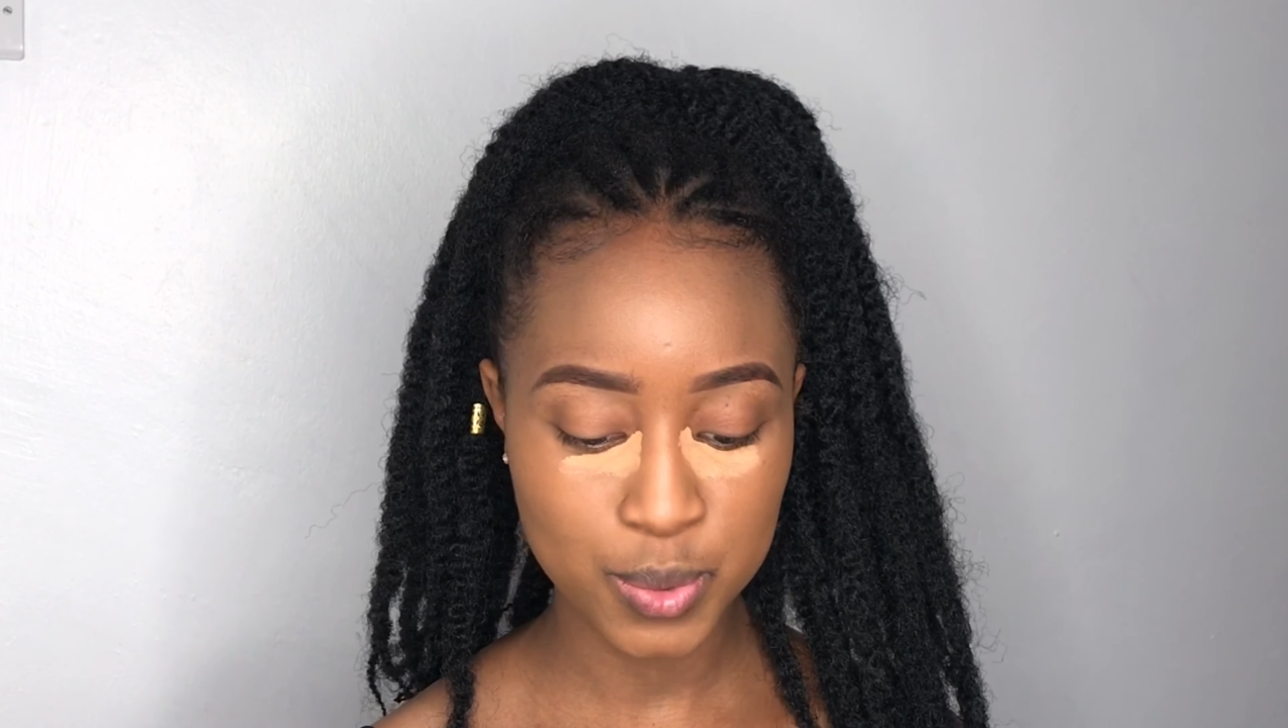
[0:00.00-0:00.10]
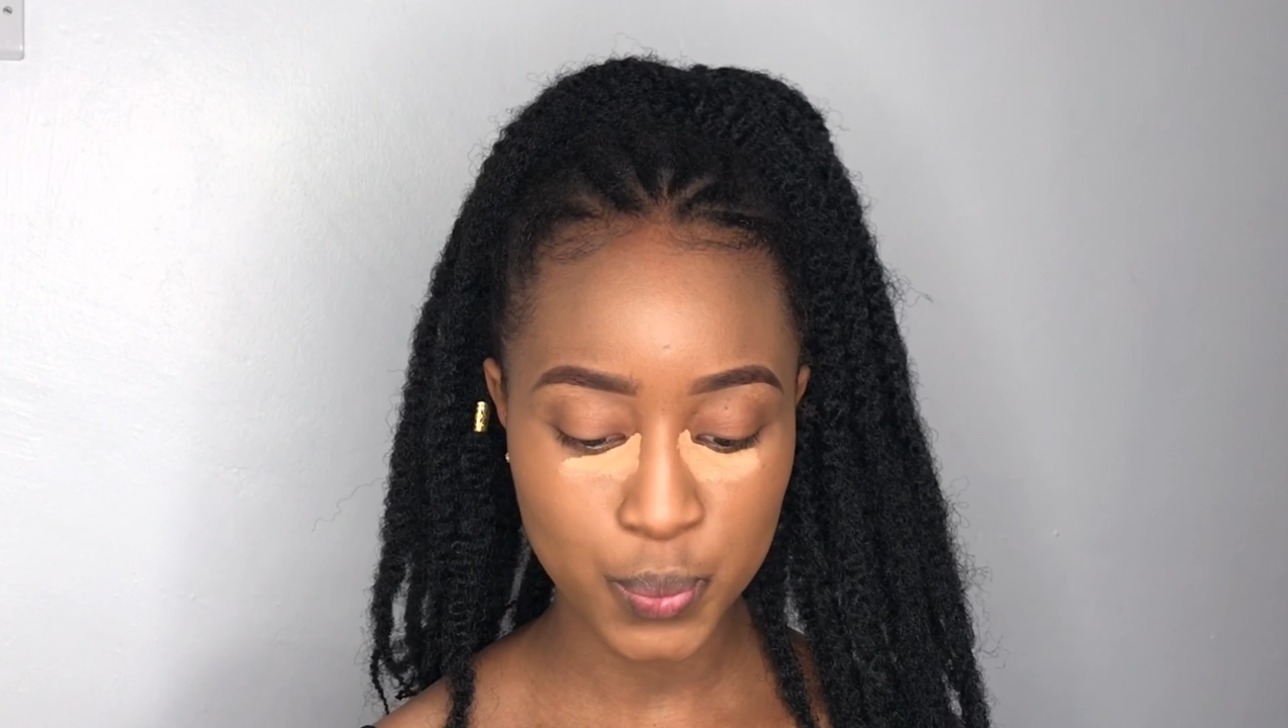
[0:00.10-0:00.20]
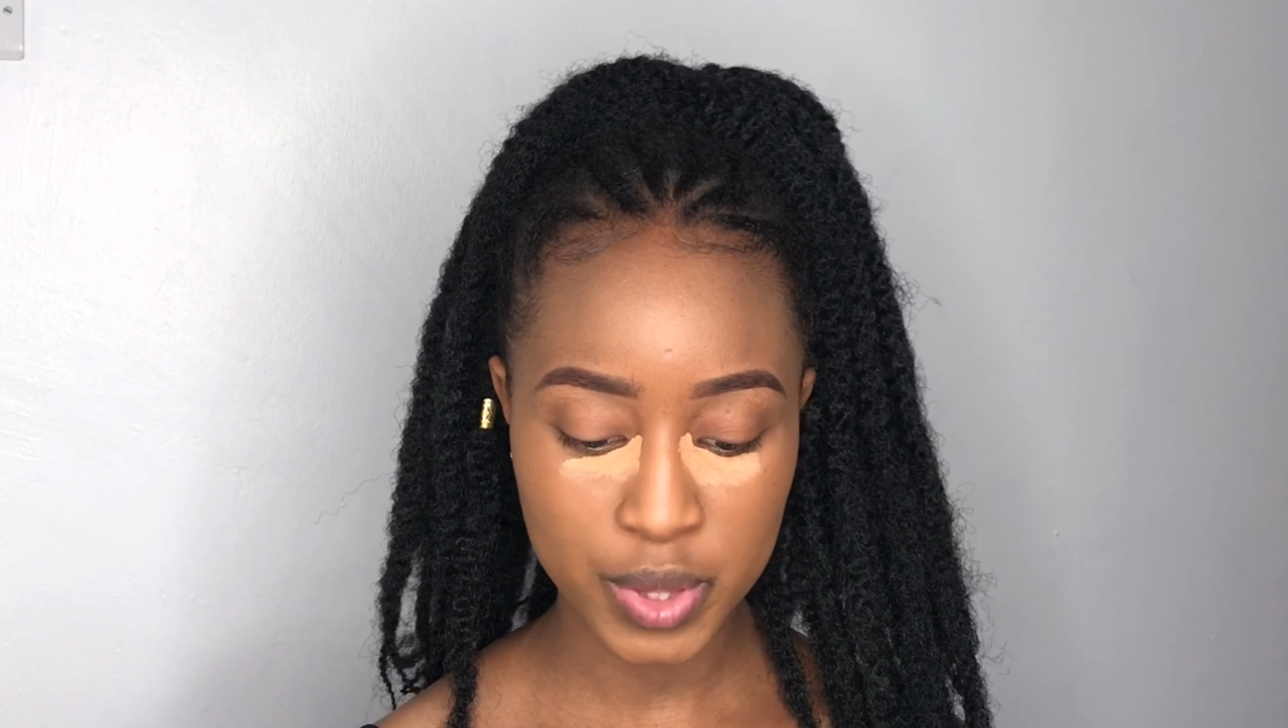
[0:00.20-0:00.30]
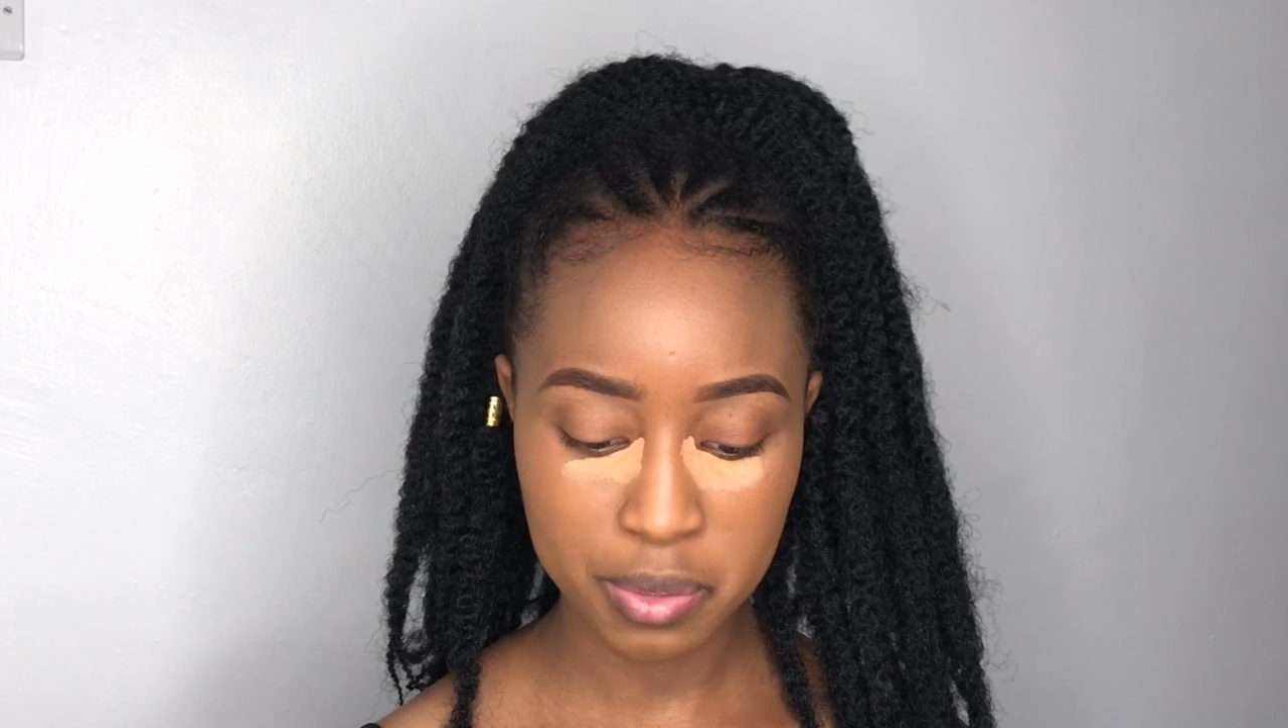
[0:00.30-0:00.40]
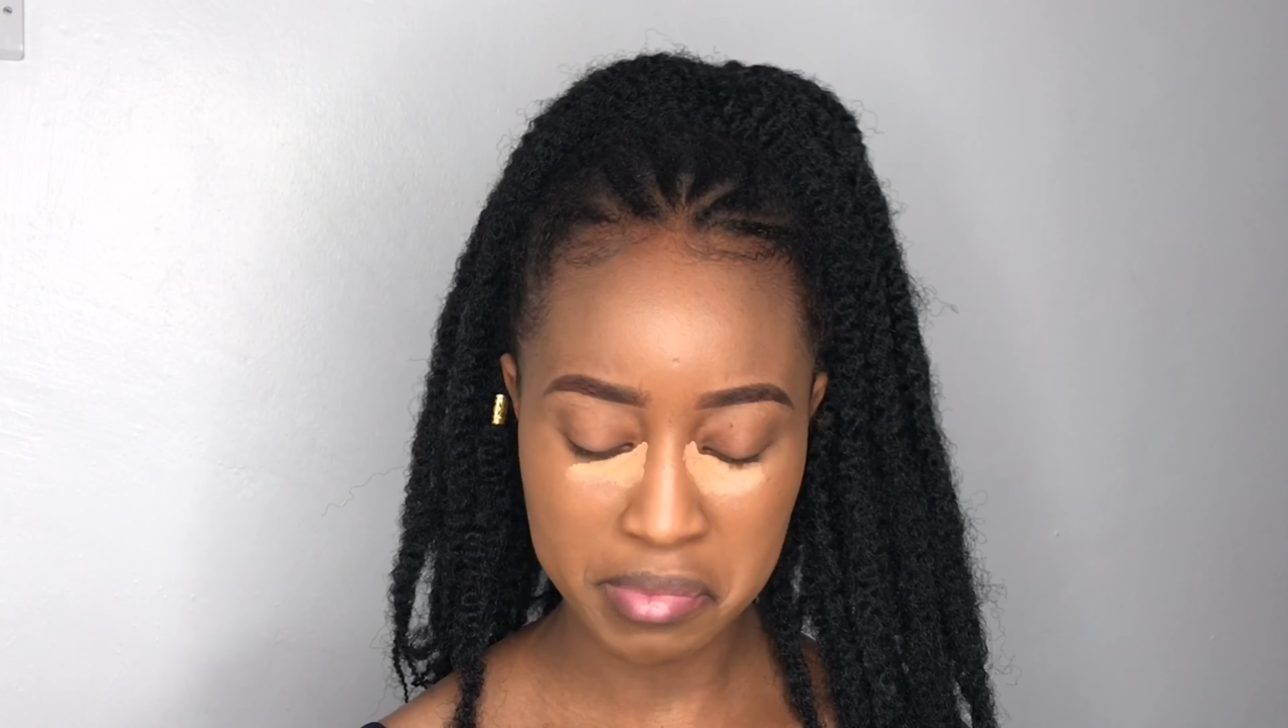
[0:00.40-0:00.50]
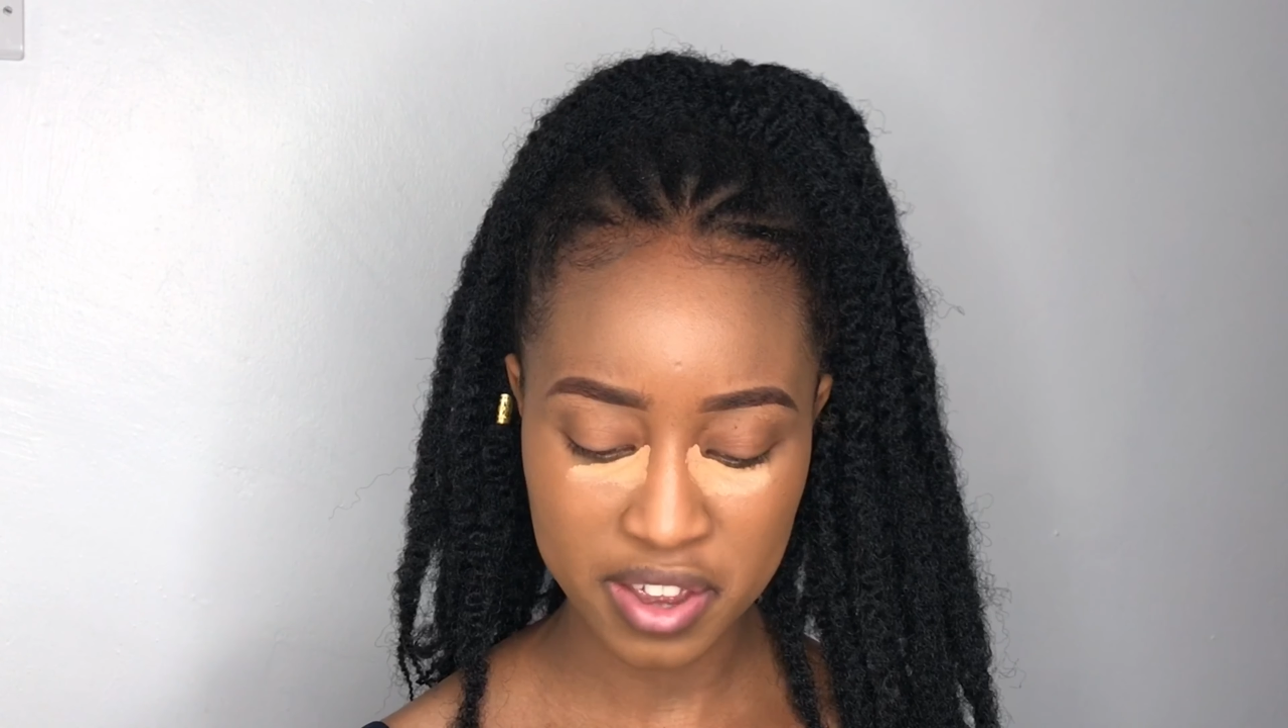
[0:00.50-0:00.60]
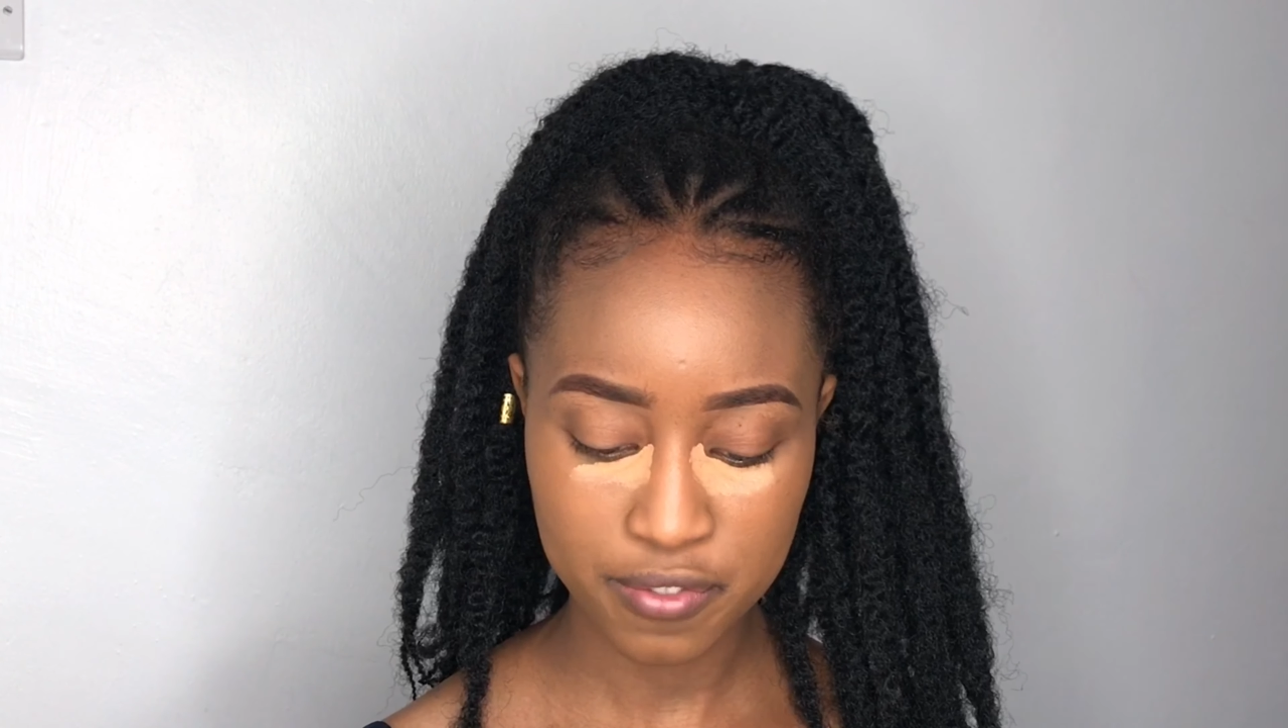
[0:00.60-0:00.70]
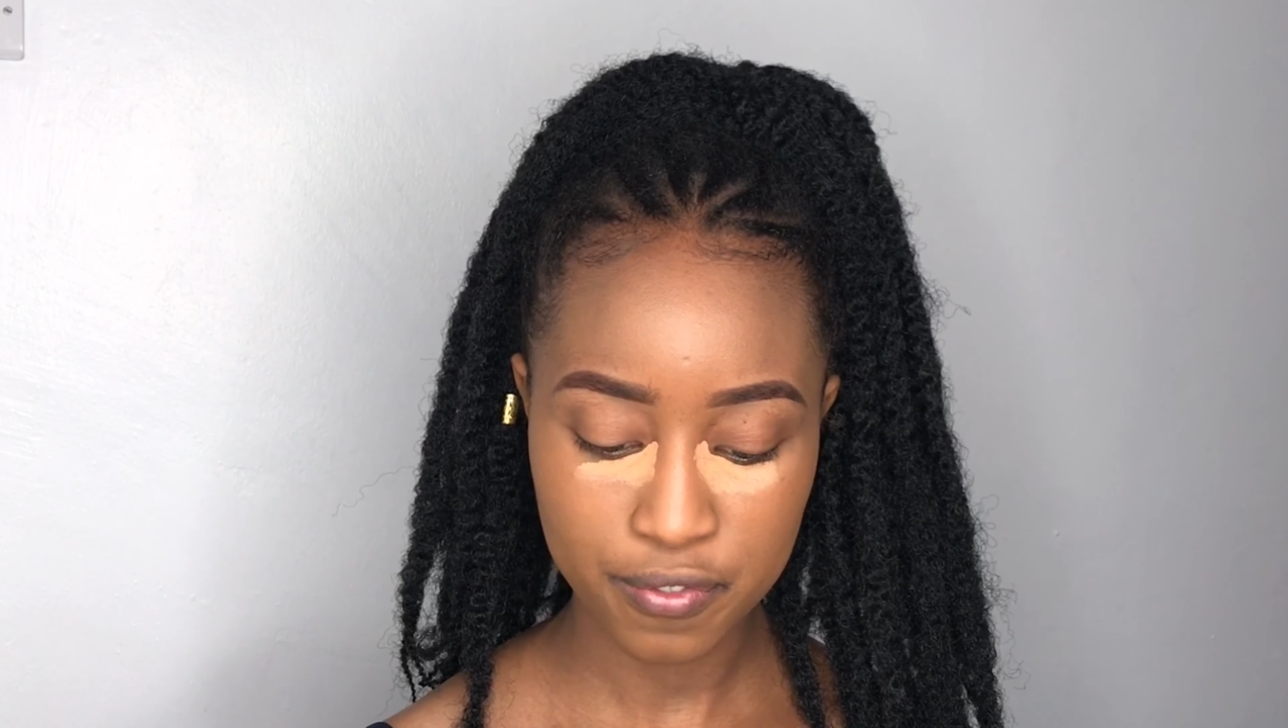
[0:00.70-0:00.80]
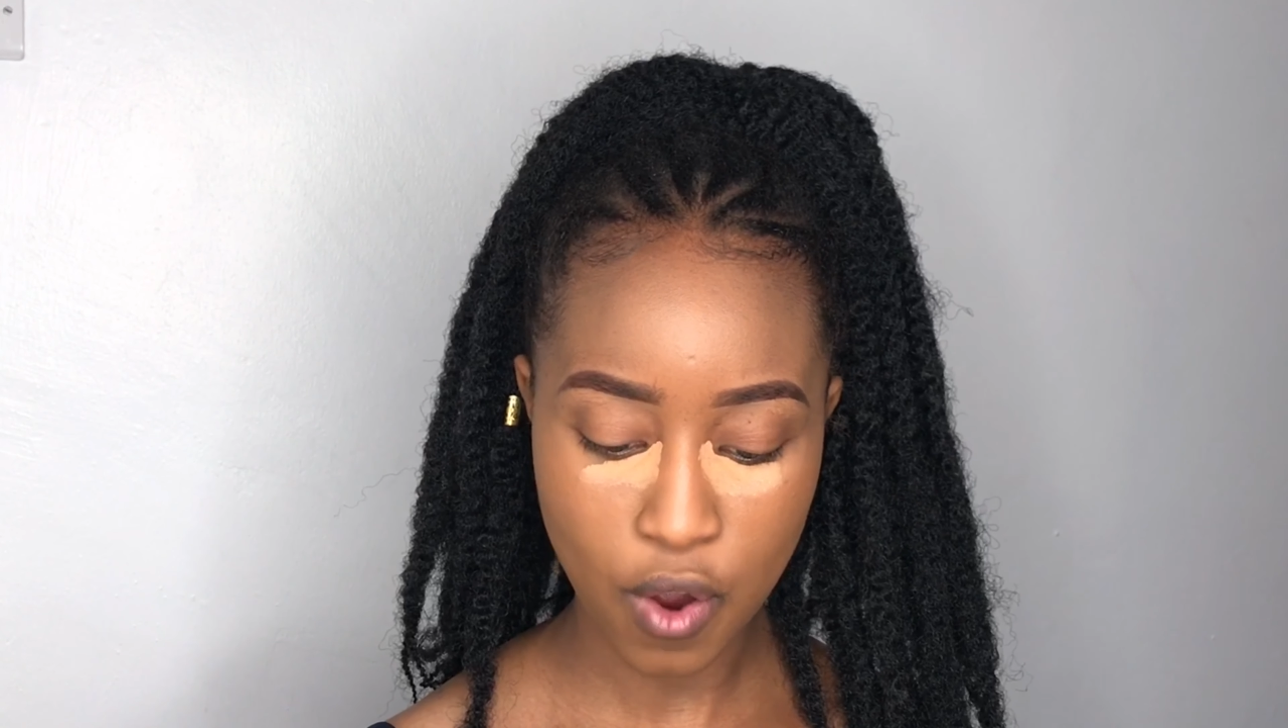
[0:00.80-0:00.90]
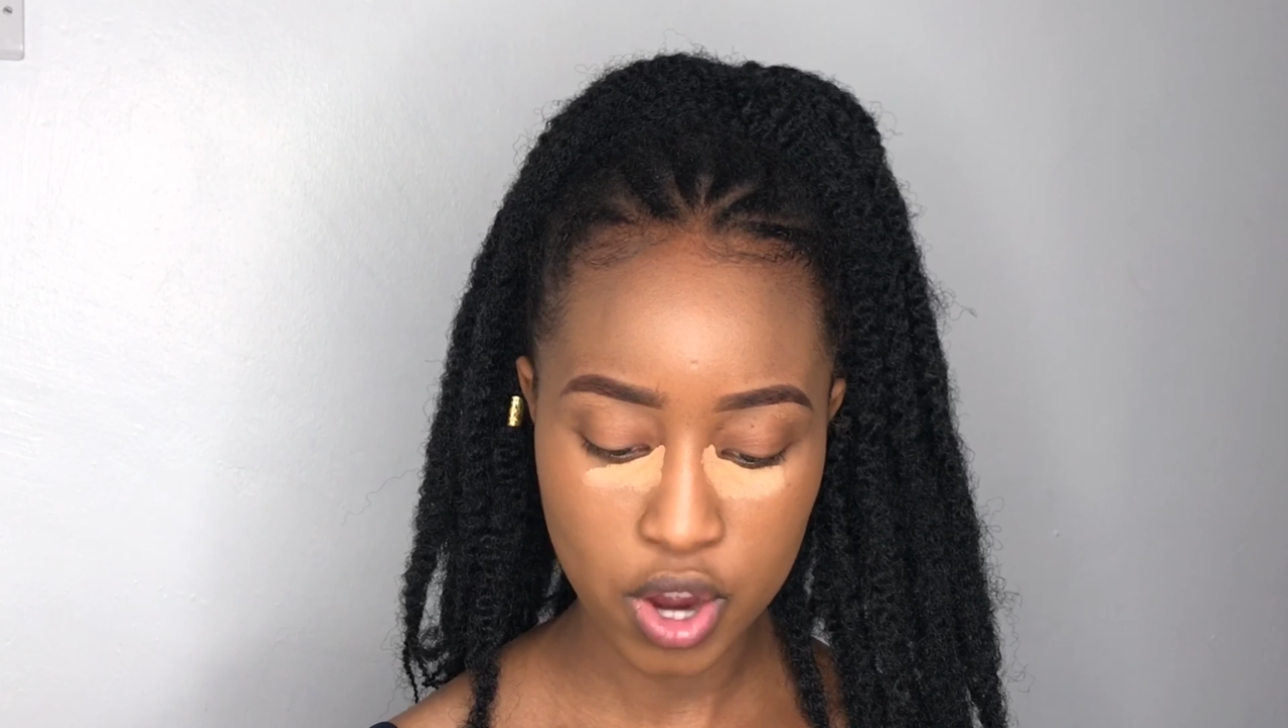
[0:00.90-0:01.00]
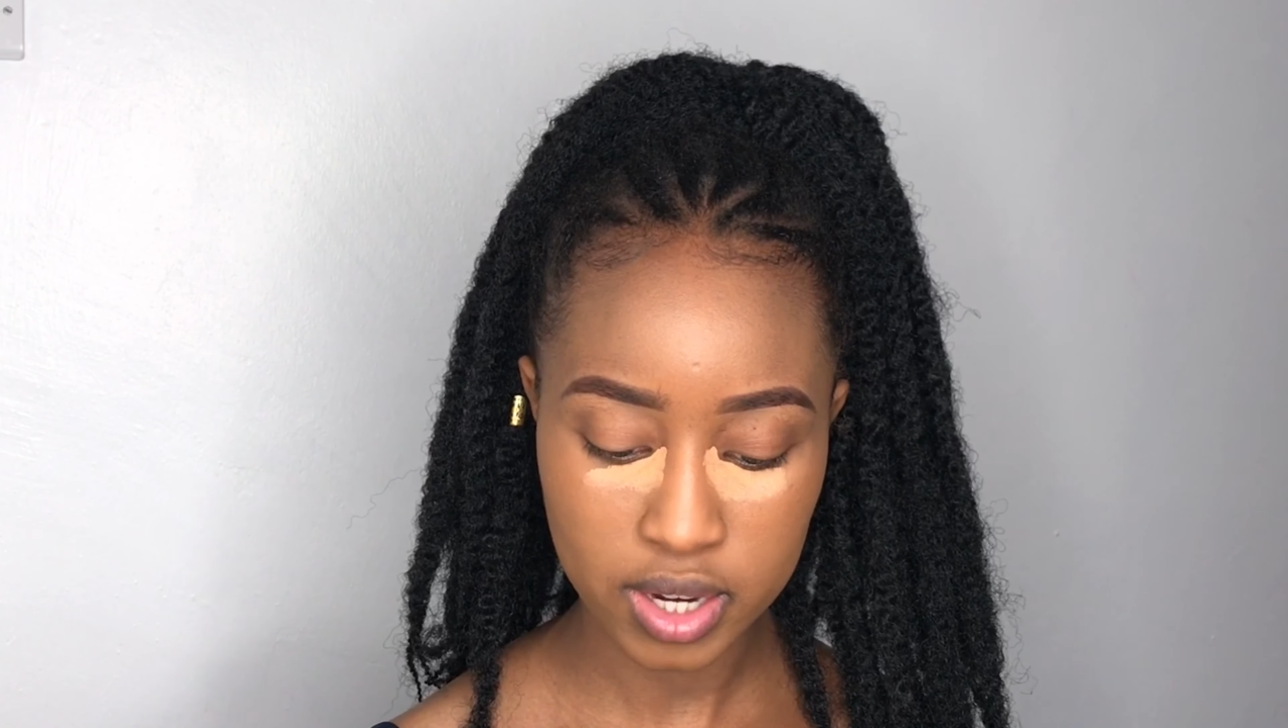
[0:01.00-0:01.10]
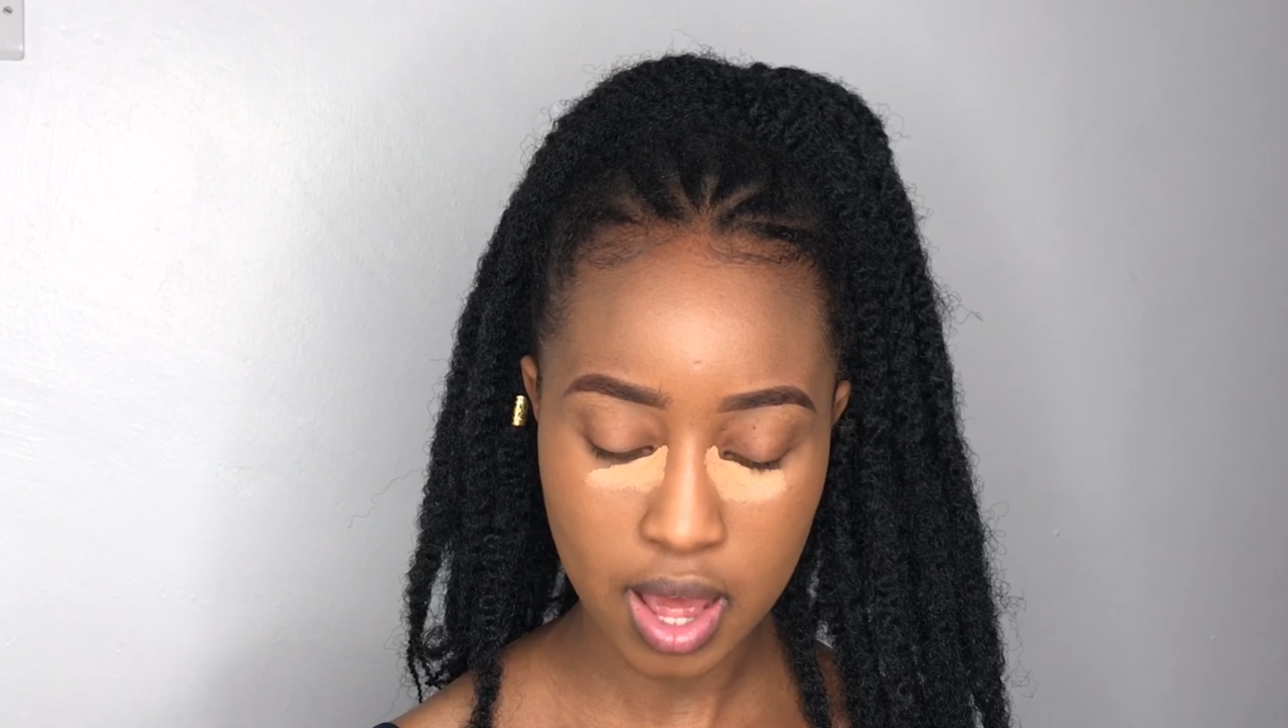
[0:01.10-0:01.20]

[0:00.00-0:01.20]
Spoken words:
with my Fawn,